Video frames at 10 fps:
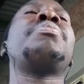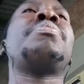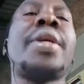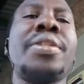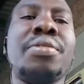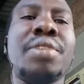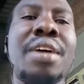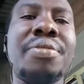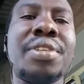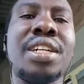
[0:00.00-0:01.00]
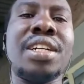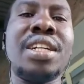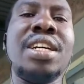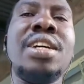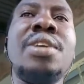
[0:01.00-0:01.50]
parts of Africa.
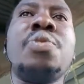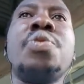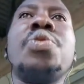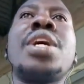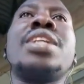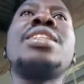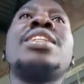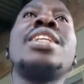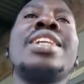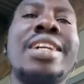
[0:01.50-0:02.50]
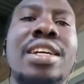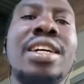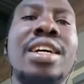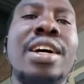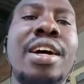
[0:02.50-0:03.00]
You can
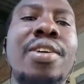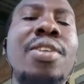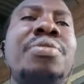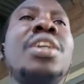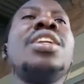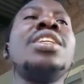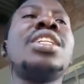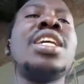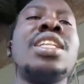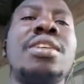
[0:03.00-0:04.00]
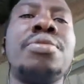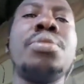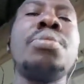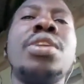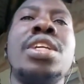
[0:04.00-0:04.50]
confidently say that
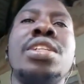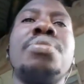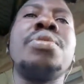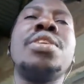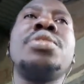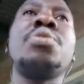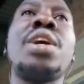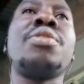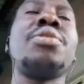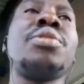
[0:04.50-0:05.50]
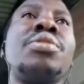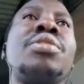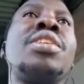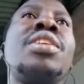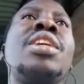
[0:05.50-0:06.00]
football is one of those
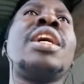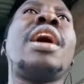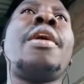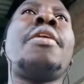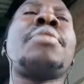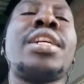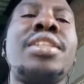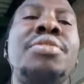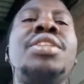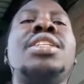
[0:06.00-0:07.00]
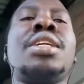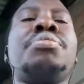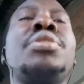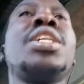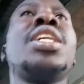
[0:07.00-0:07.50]
activities that
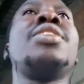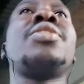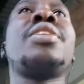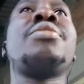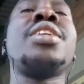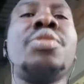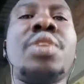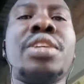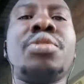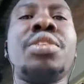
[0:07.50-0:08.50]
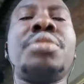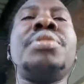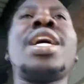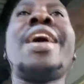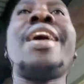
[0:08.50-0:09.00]
bring in revenue, and so it's
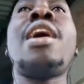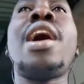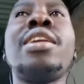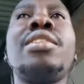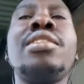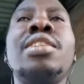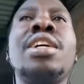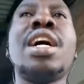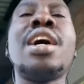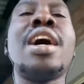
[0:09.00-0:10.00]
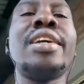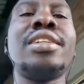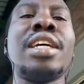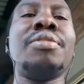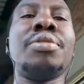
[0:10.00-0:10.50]
been a hard
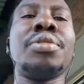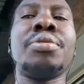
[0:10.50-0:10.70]
time for